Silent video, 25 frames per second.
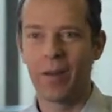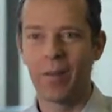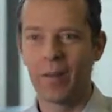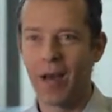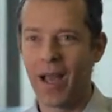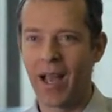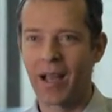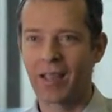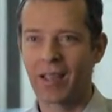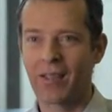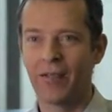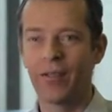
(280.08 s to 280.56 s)

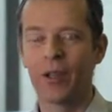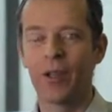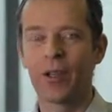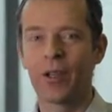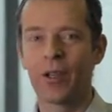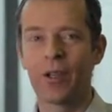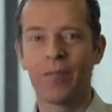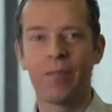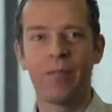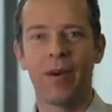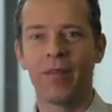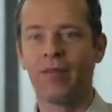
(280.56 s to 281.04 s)
bands. If you
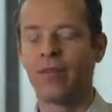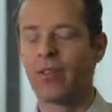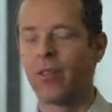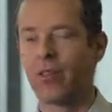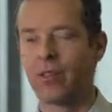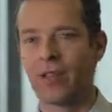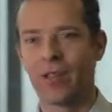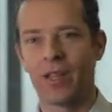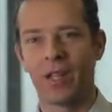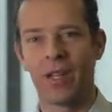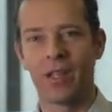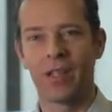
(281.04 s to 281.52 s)
look at
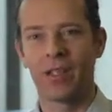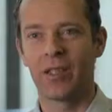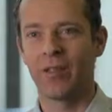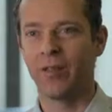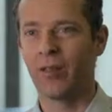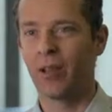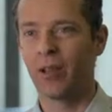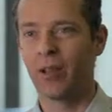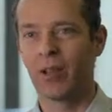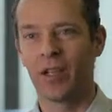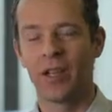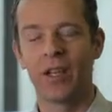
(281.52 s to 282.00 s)
Mumford & Sons, if
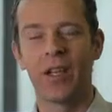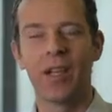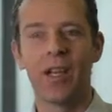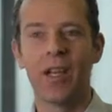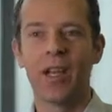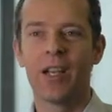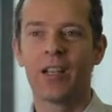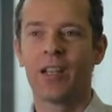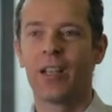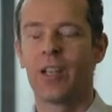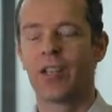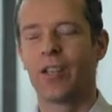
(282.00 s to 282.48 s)
you look at
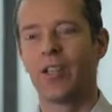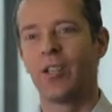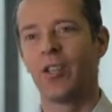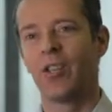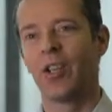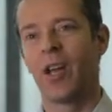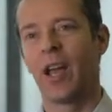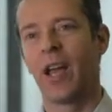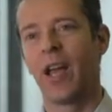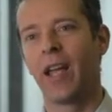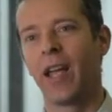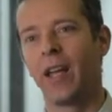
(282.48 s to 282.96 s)
Jessie
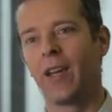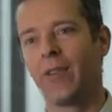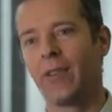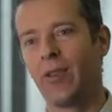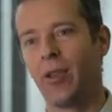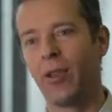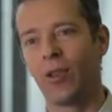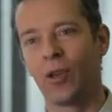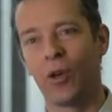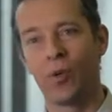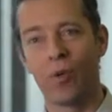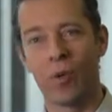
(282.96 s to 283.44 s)
J, if
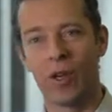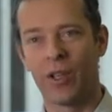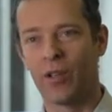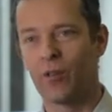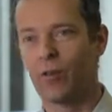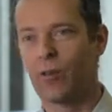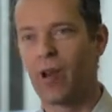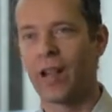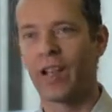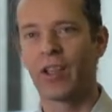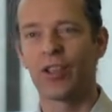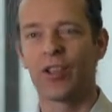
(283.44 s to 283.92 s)
you look at One
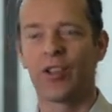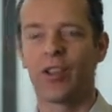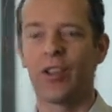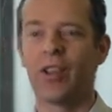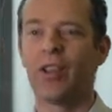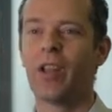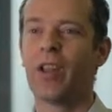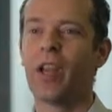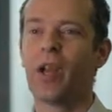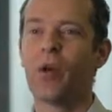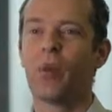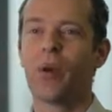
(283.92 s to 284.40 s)

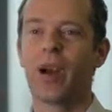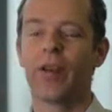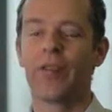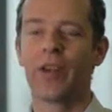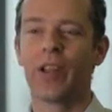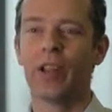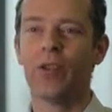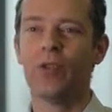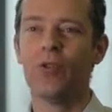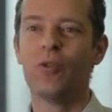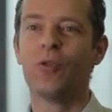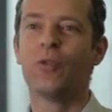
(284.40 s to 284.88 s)
Direction, we're
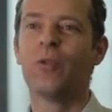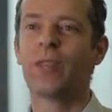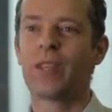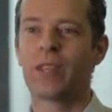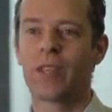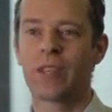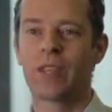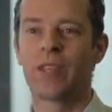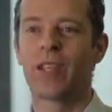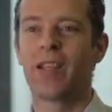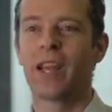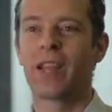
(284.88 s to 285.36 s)
having enormous
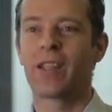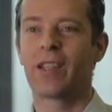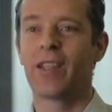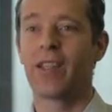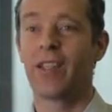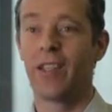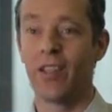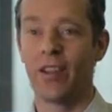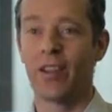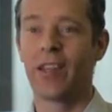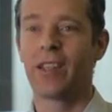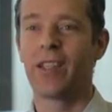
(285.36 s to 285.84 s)
success in
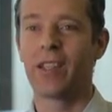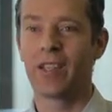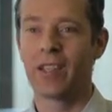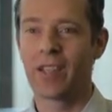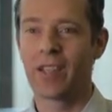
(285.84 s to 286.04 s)
the United